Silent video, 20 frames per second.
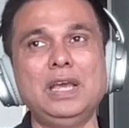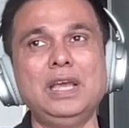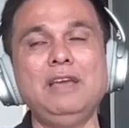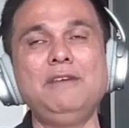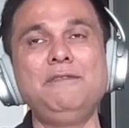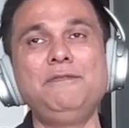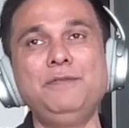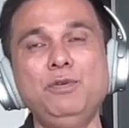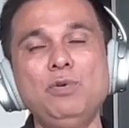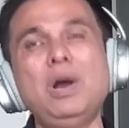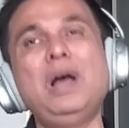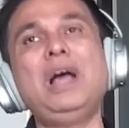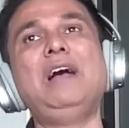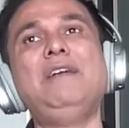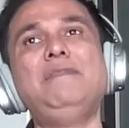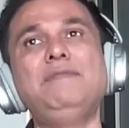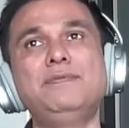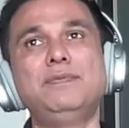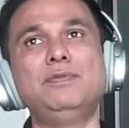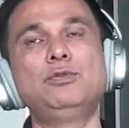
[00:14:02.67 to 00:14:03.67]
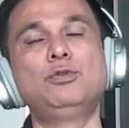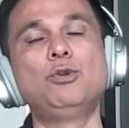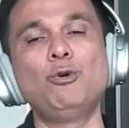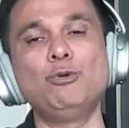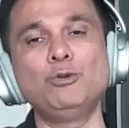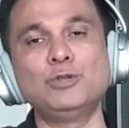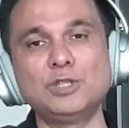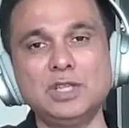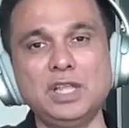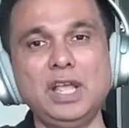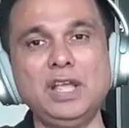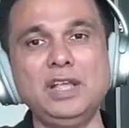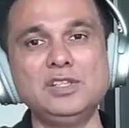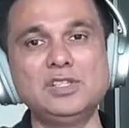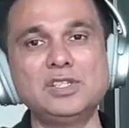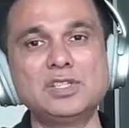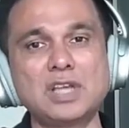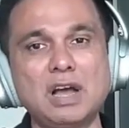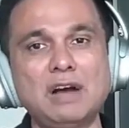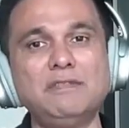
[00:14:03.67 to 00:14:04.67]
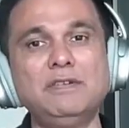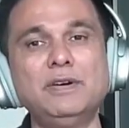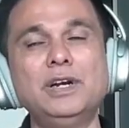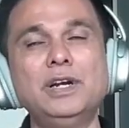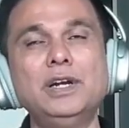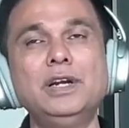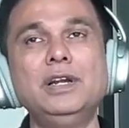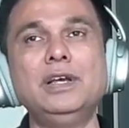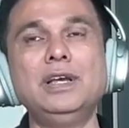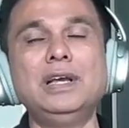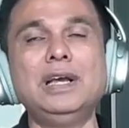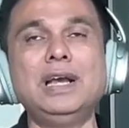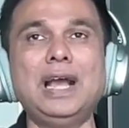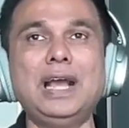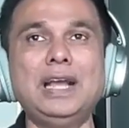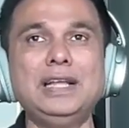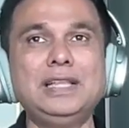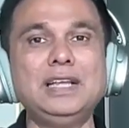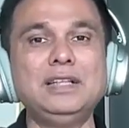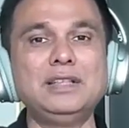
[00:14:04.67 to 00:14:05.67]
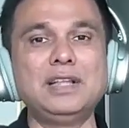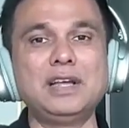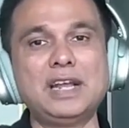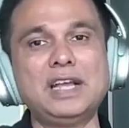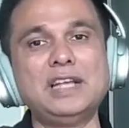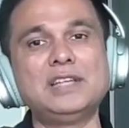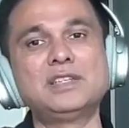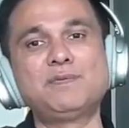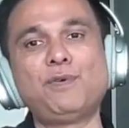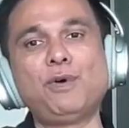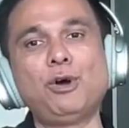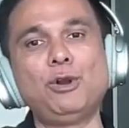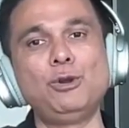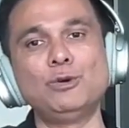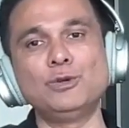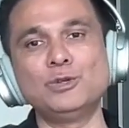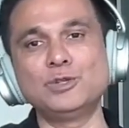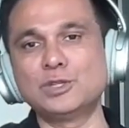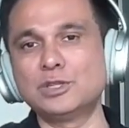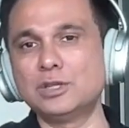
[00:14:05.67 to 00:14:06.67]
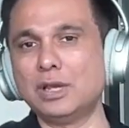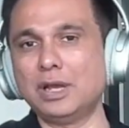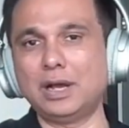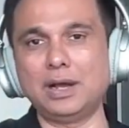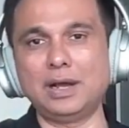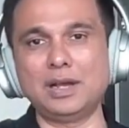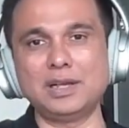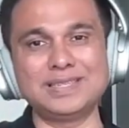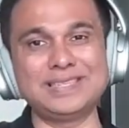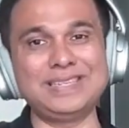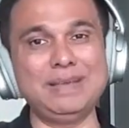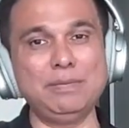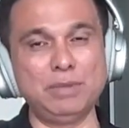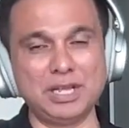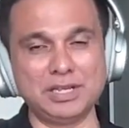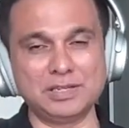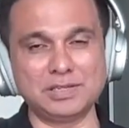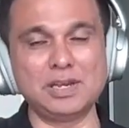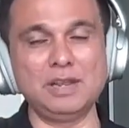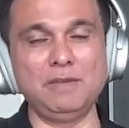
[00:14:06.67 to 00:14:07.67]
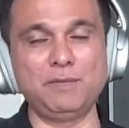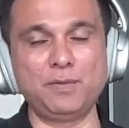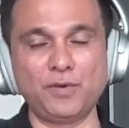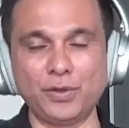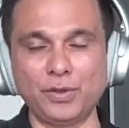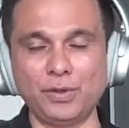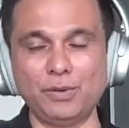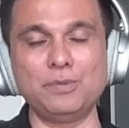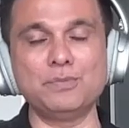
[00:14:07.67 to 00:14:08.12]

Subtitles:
If you have those things covered, I think the rest follows seamlessly for you.